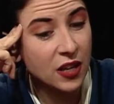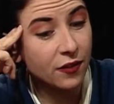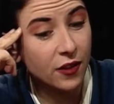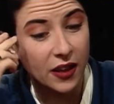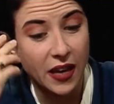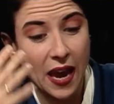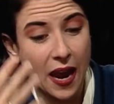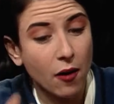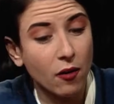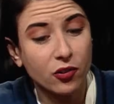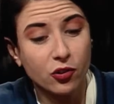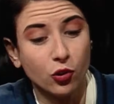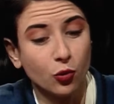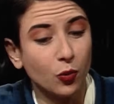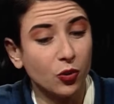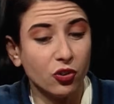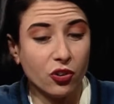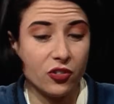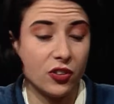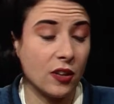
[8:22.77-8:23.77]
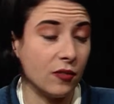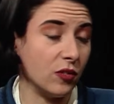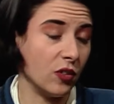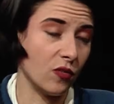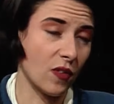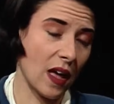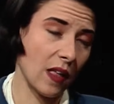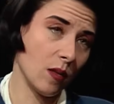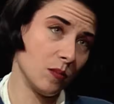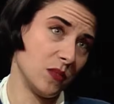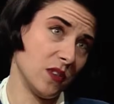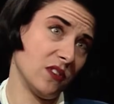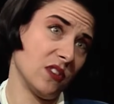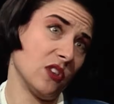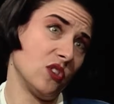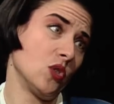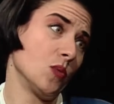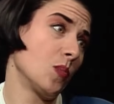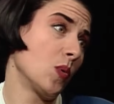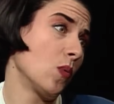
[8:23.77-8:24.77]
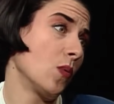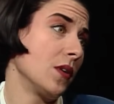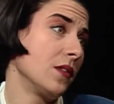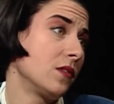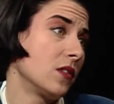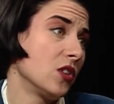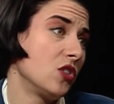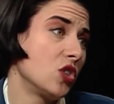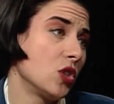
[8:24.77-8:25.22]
and then the characters would just have developed to such a point